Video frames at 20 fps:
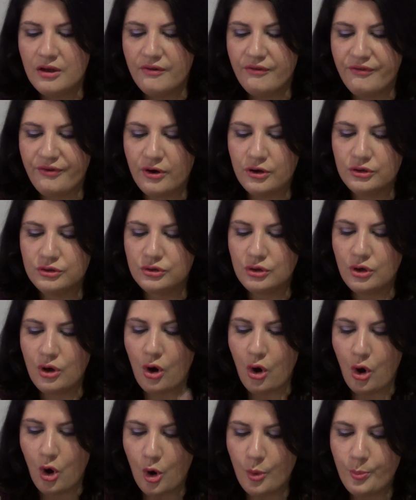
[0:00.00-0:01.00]
Photo
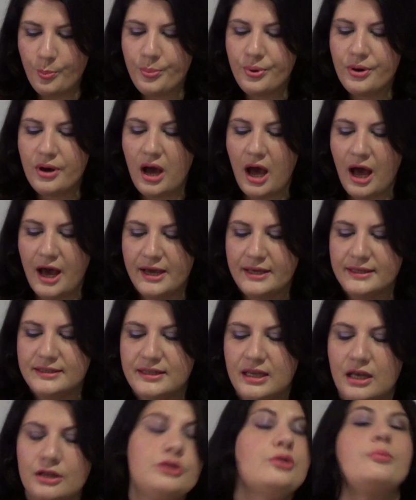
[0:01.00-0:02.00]
Op
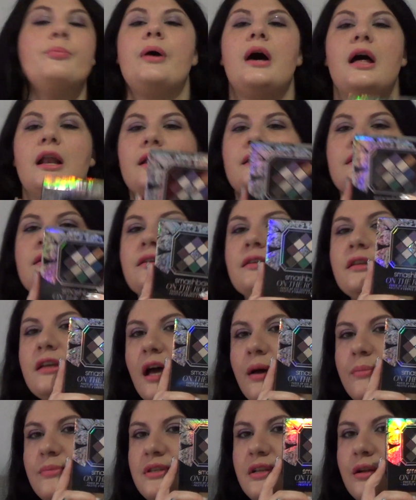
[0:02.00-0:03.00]
eyeshadow palette. It
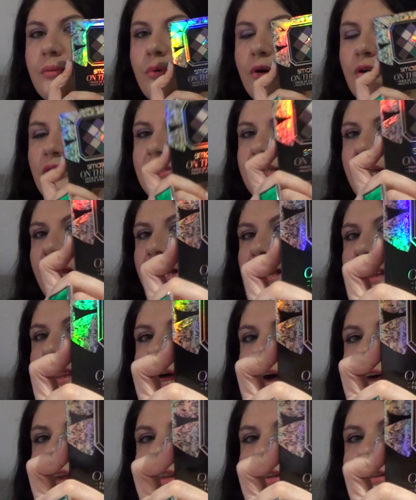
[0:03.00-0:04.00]
comes in a box like
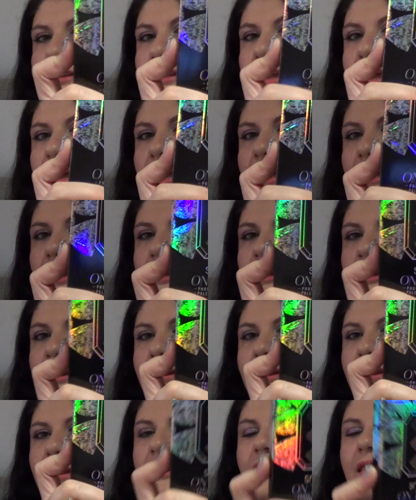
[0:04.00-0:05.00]
that,
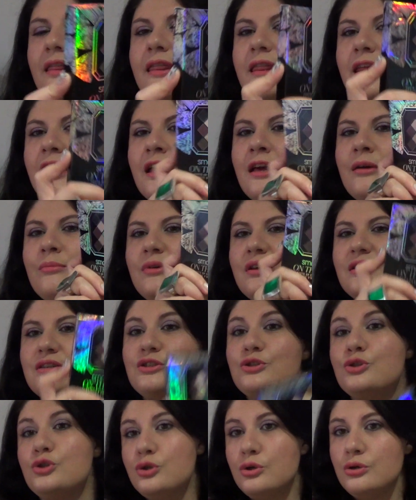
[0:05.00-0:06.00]
and the theme
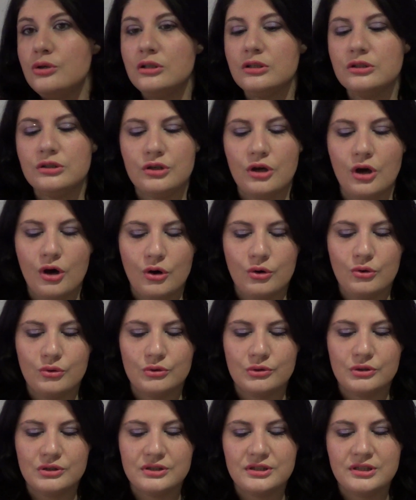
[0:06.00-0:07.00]
is jewel
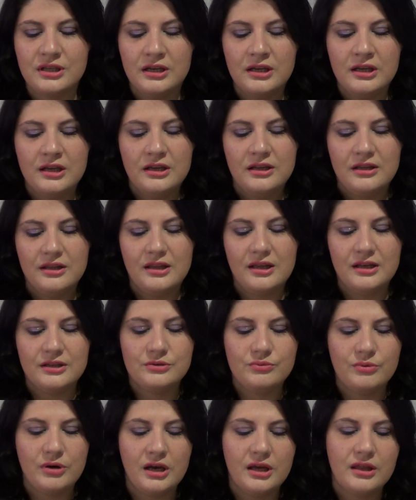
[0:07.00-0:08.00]
tones.
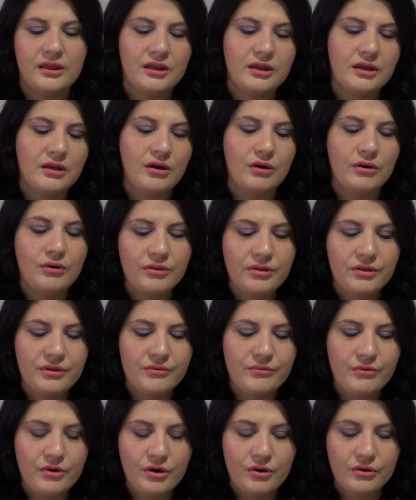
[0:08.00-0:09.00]
That's why the On
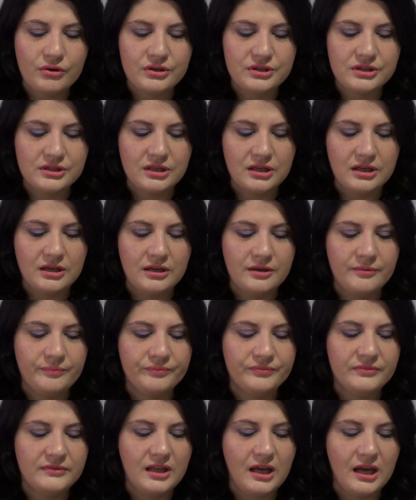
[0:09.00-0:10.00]
the Rocks
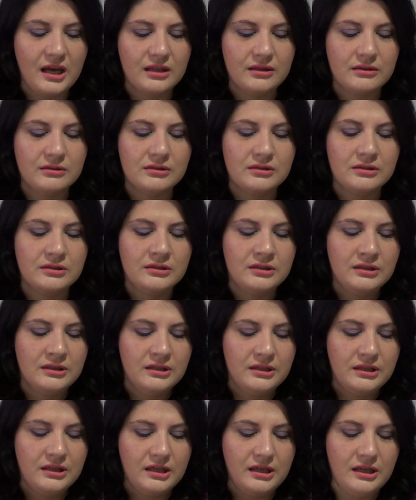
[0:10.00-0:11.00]
title.
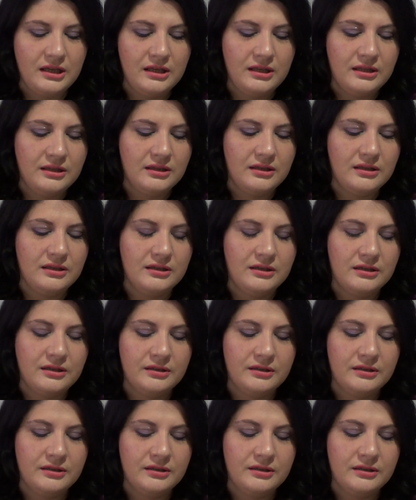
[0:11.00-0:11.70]
And